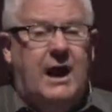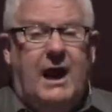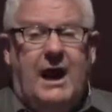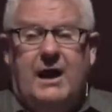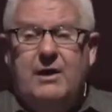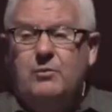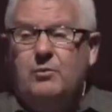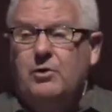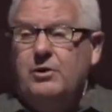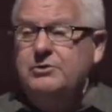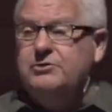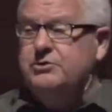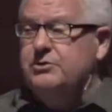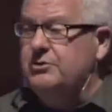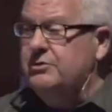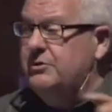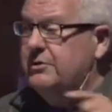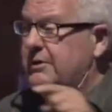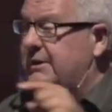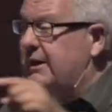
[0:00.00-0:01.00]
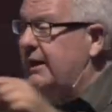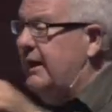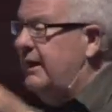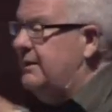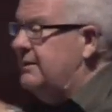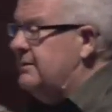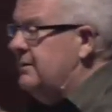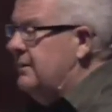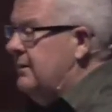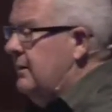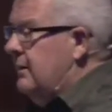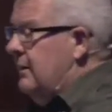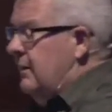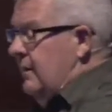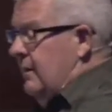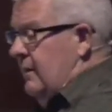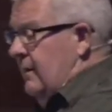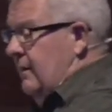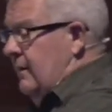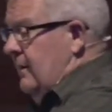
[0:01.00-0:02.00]
I want you to get
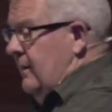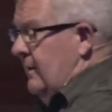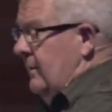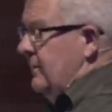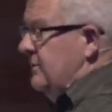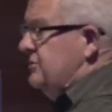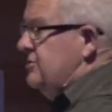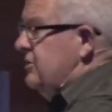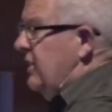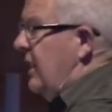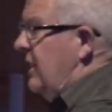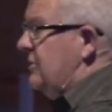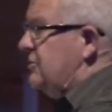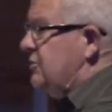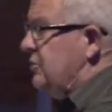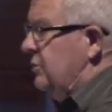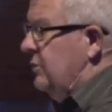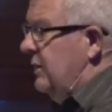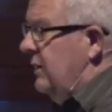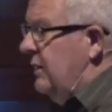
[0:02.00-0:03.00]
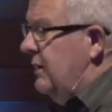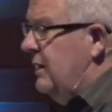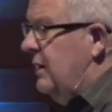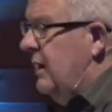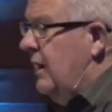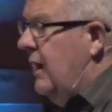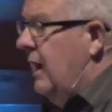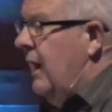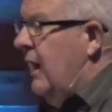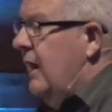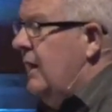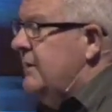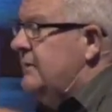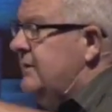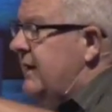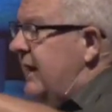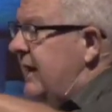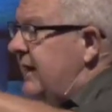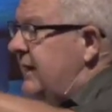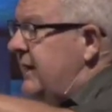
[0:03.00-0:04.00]
Joshua,
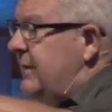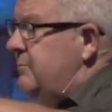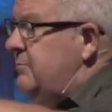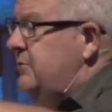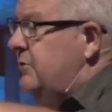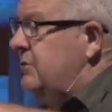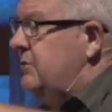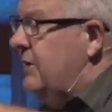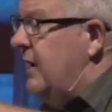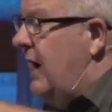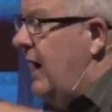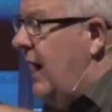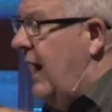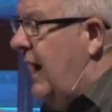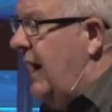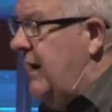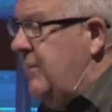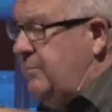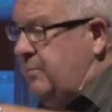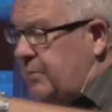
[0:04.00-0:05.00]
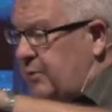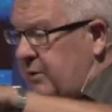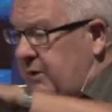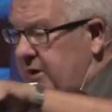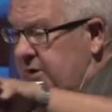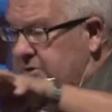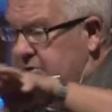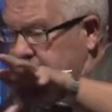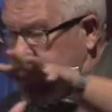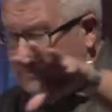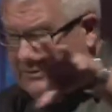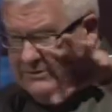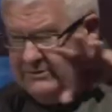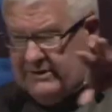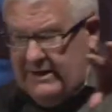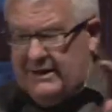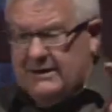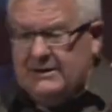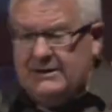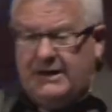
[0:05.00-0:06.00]
take him to the high priest, who is
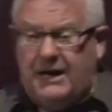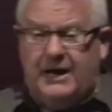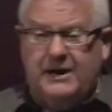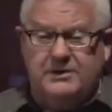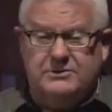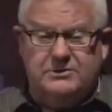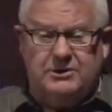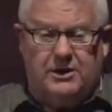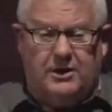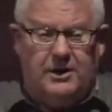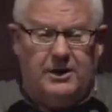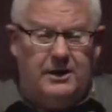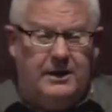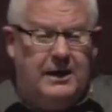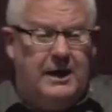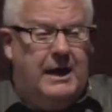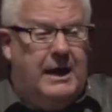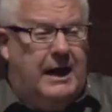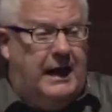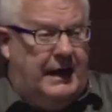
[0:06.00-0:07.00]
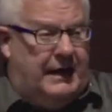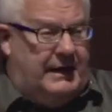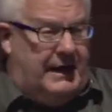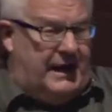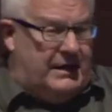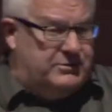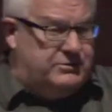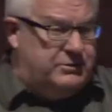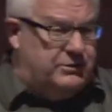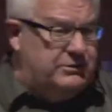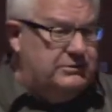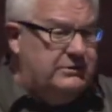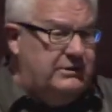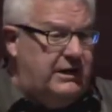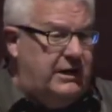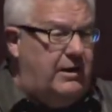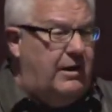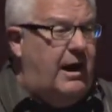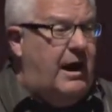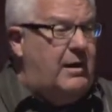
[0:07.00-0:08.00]
Eleazar, and as you're
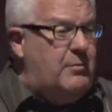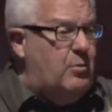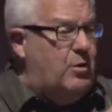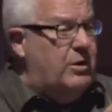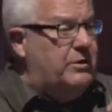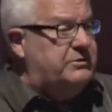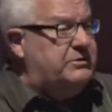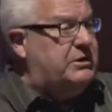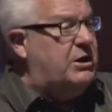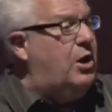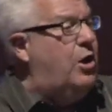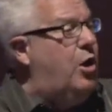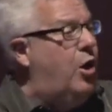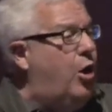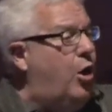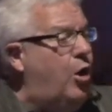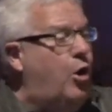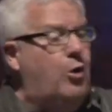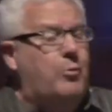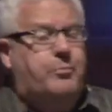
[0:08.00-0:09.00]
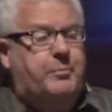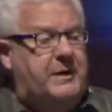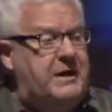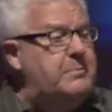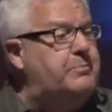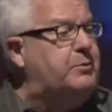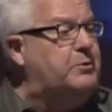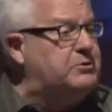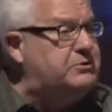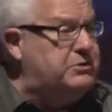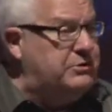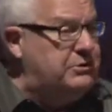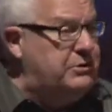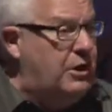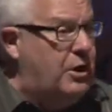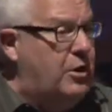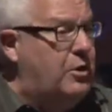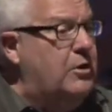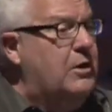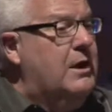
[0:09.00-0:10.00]
there, I want the whole people to
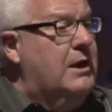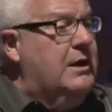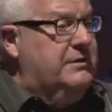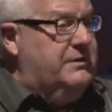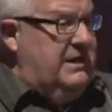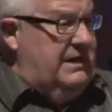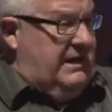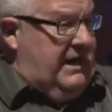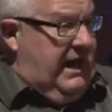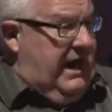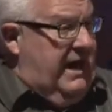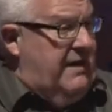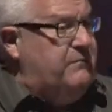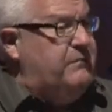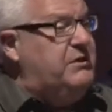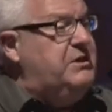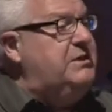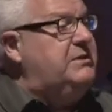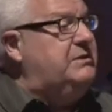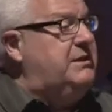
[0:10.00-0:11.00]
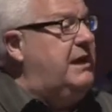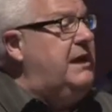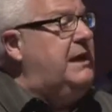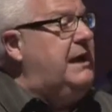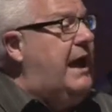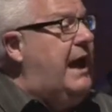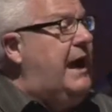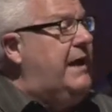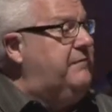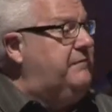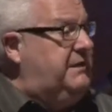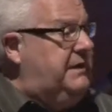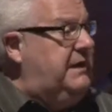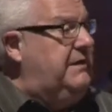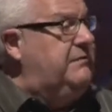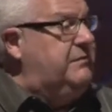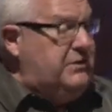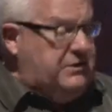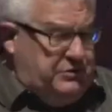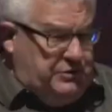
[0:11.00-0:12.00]
know that everything I've
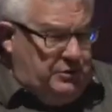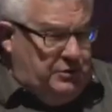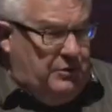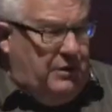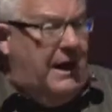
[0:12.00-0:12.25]
given you,